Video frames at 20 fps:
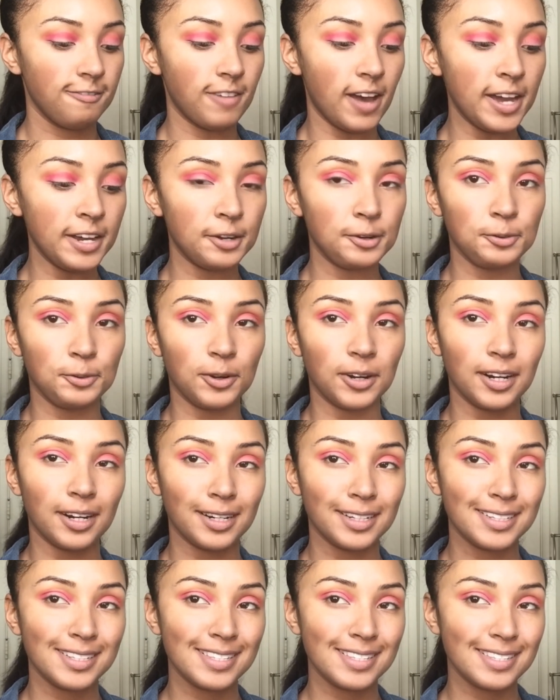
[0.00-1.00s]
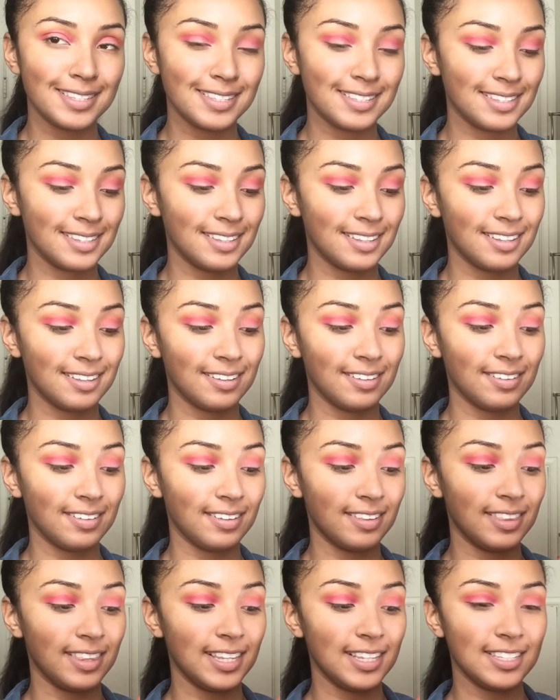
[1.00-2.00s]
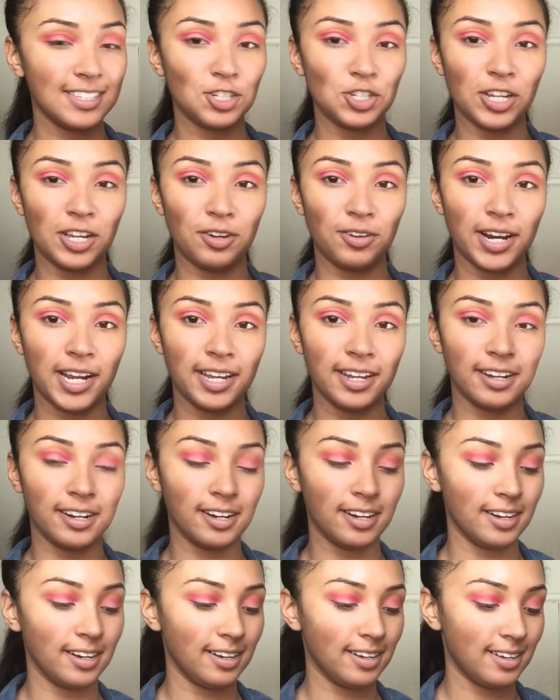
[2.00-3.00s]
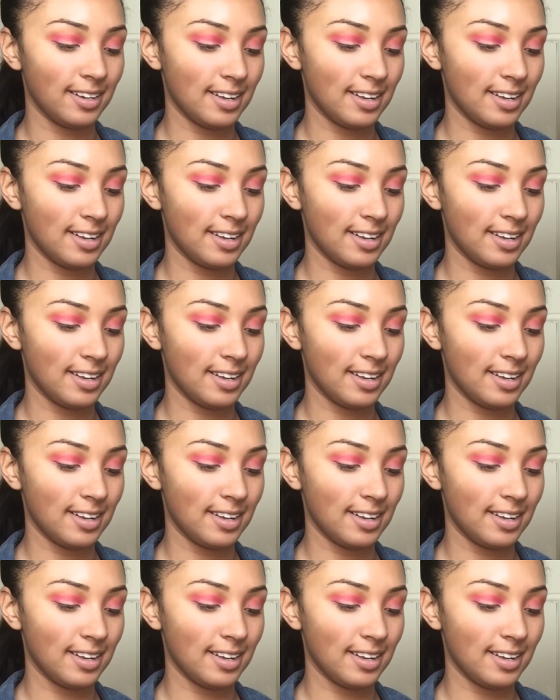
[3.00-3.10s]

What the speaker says: Fireworks, this shade right here.